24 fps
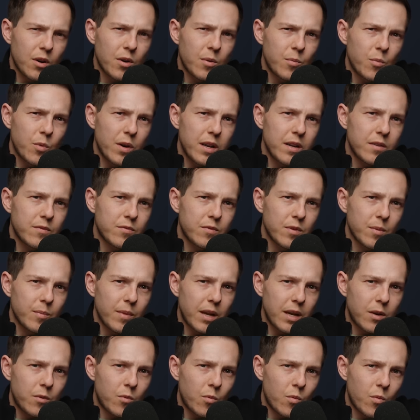home went
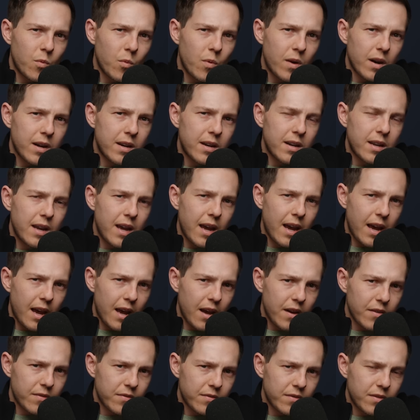from like one and a
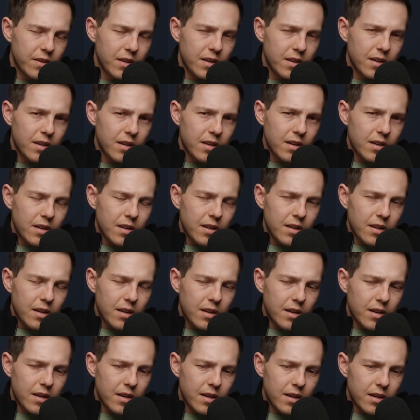half
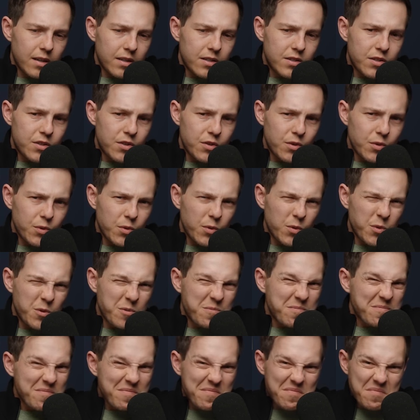uh, to
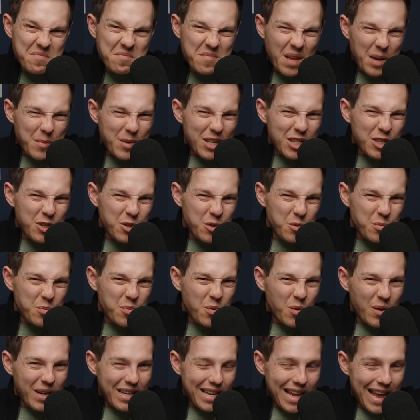maybe
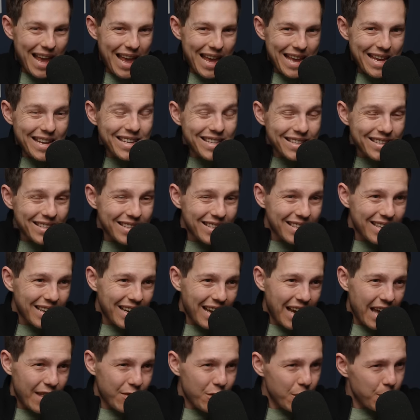2.8
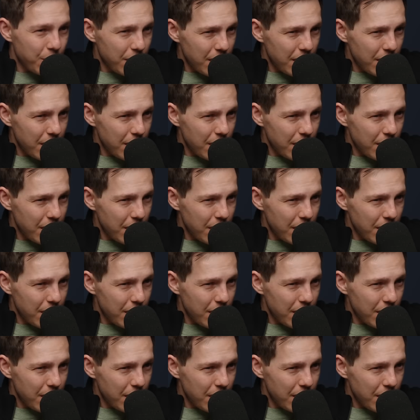wow. at the